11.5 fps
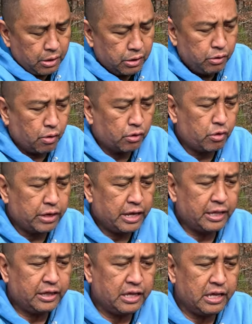You are going to
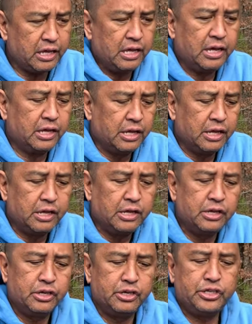get the
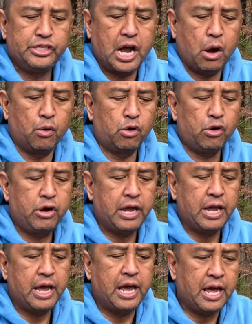shower
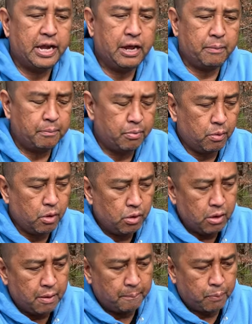head
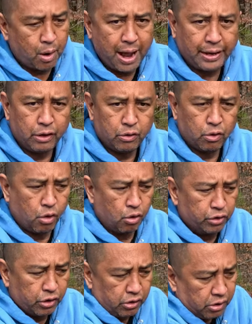bracket or
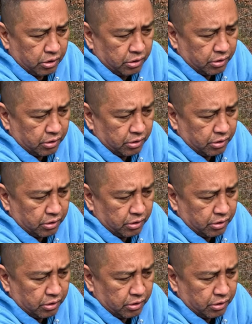holder.